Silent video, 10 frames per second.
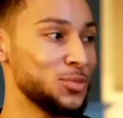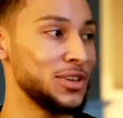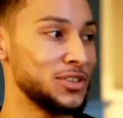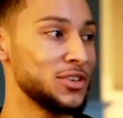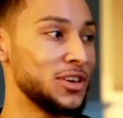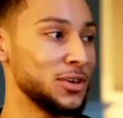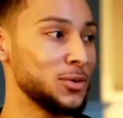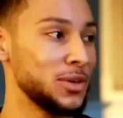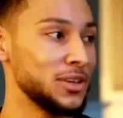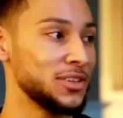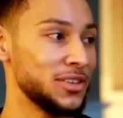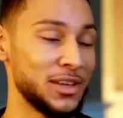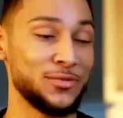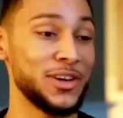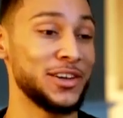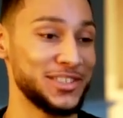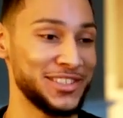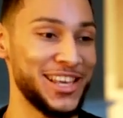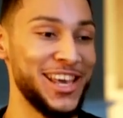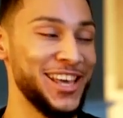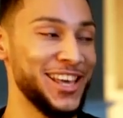pretty strong and quick and fast.